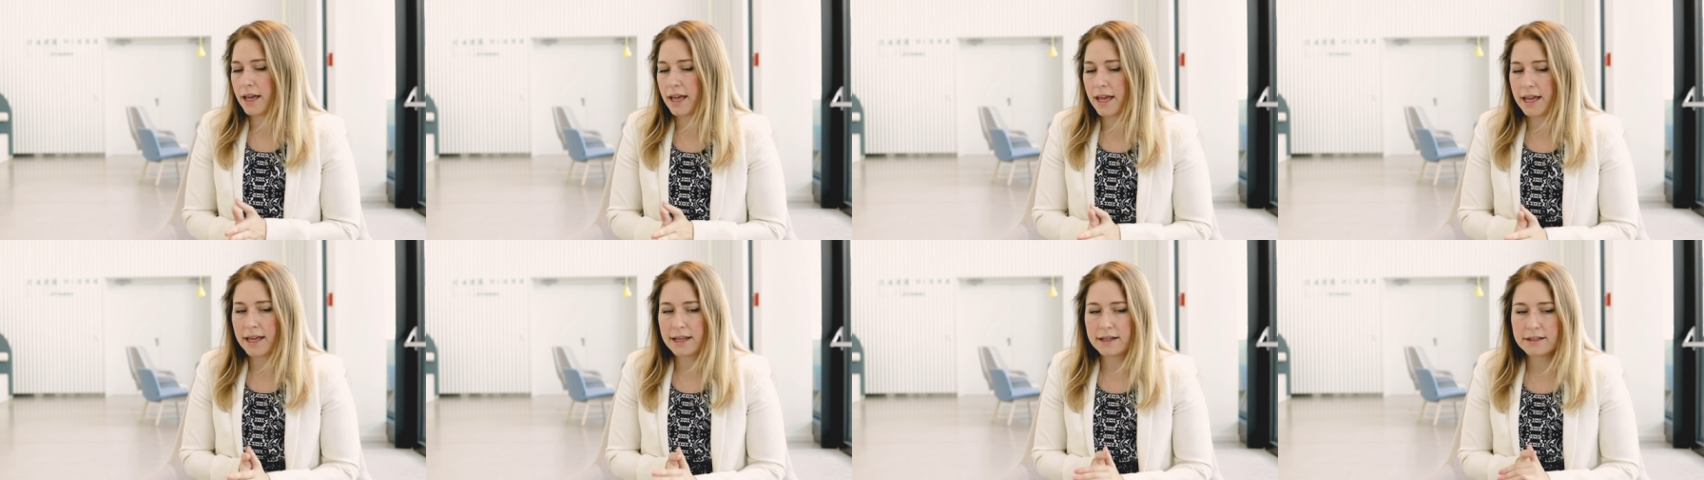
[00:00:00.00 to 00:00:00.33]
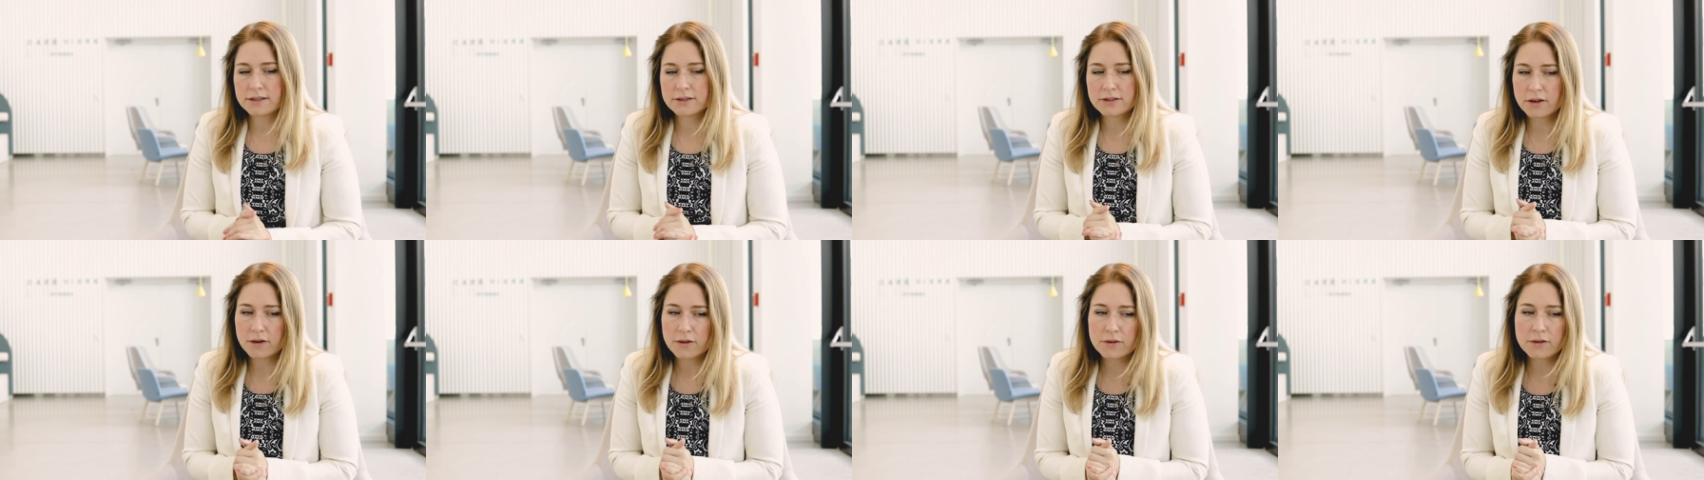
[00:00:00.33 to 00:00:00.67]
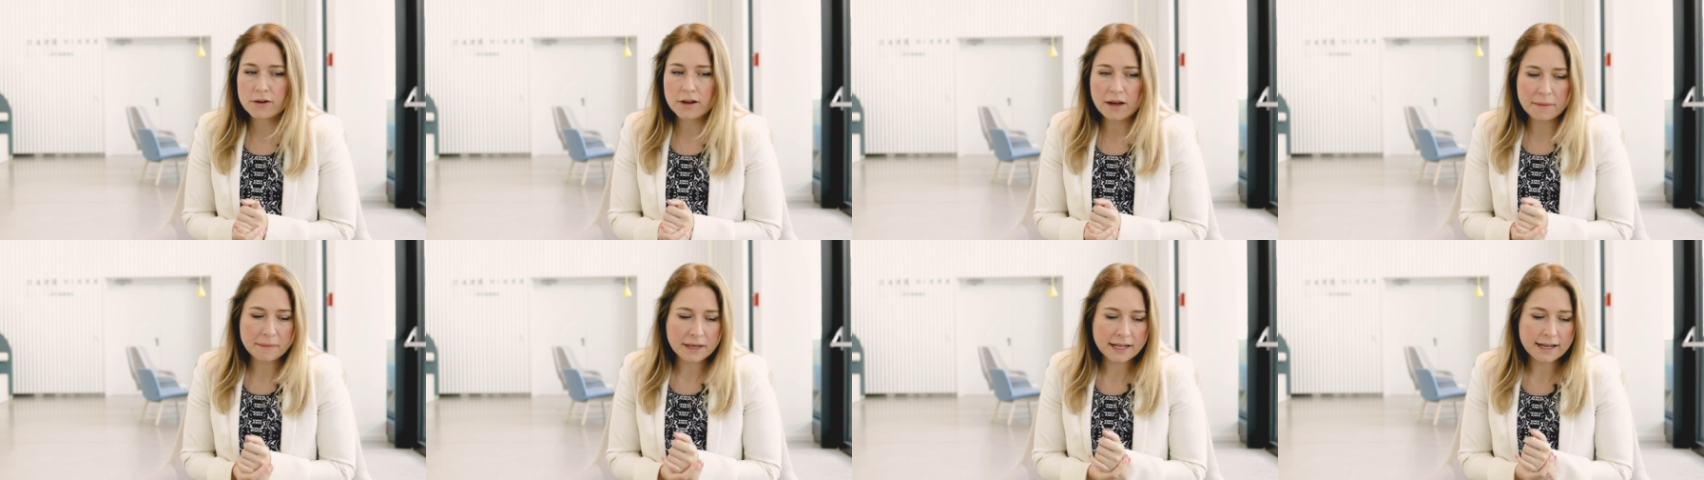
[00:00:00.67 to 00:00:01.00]
And
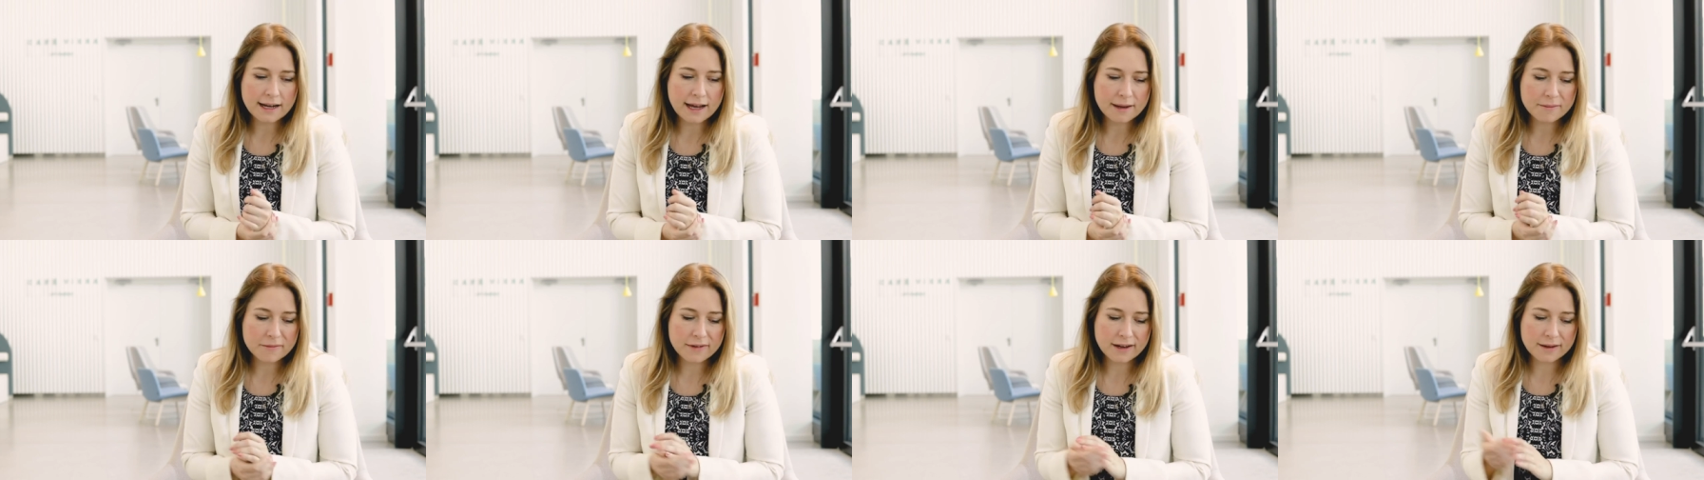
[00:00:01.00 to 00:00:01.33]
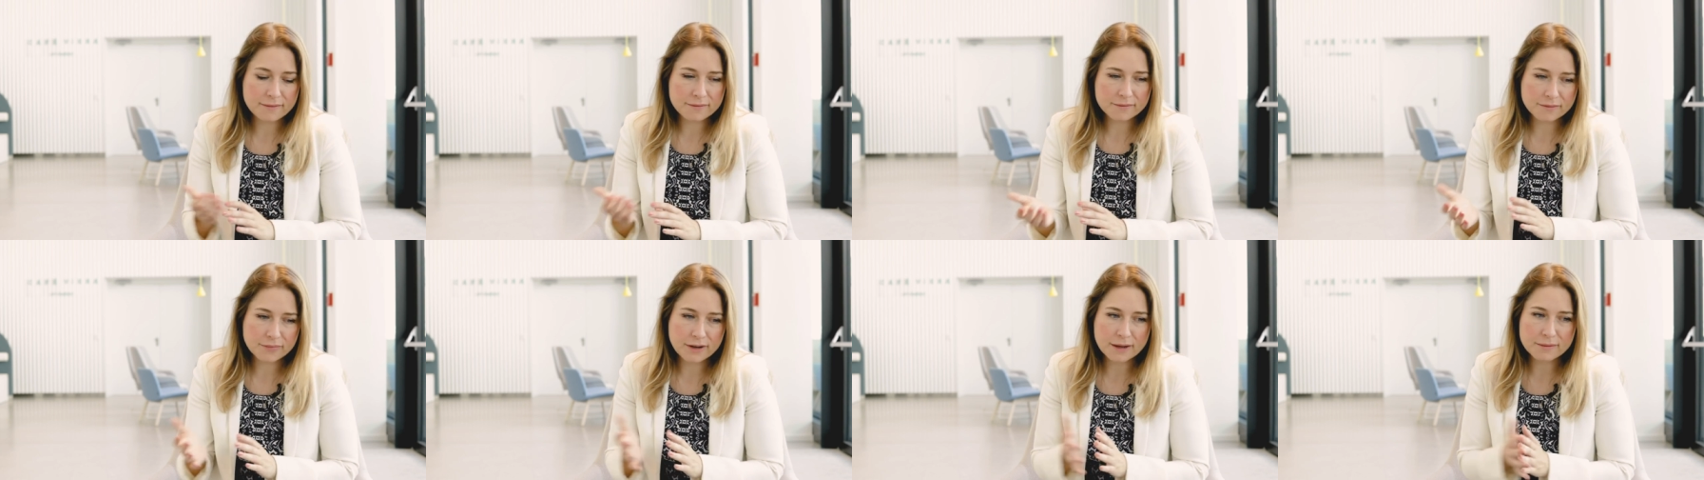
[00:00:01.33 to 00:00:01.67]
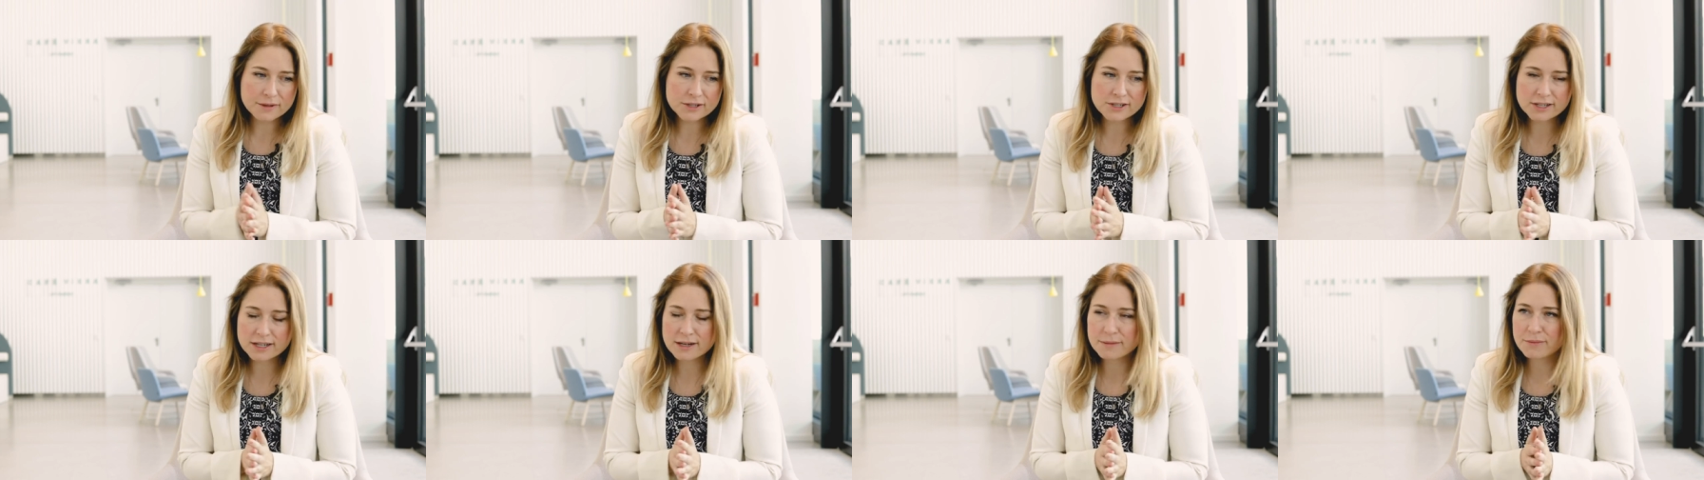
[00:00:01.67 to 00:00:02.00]
so, I mean, I'm, I'm
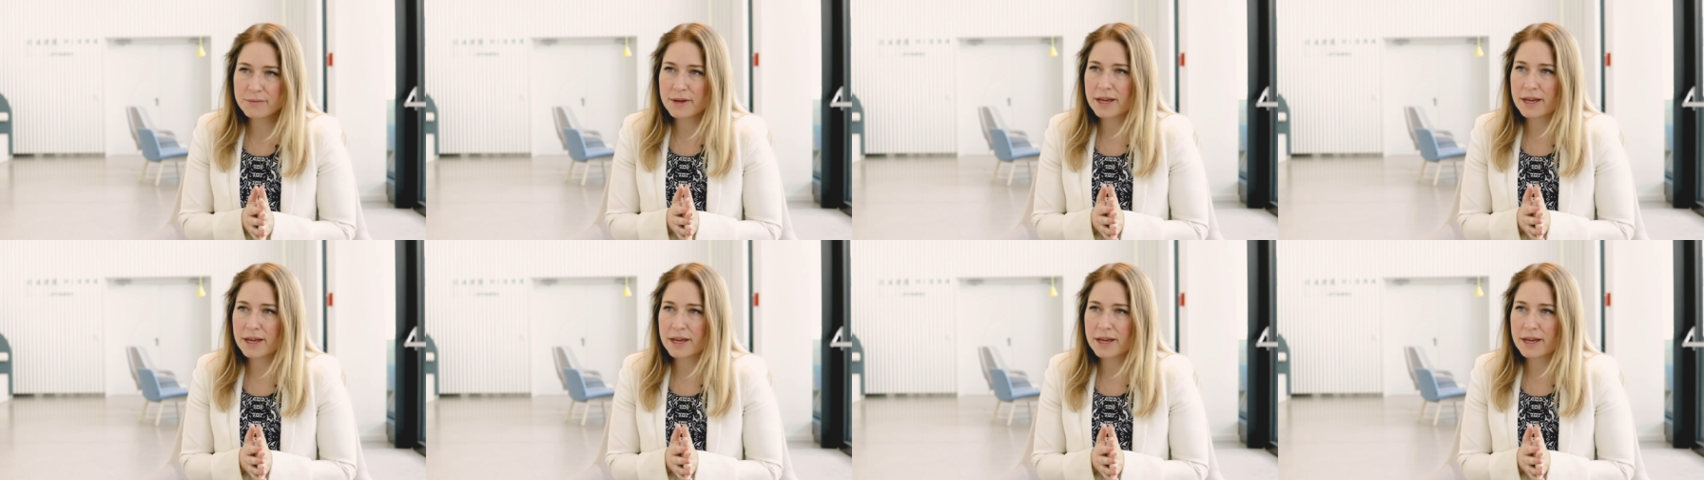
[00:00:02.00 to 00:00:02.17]
publishing a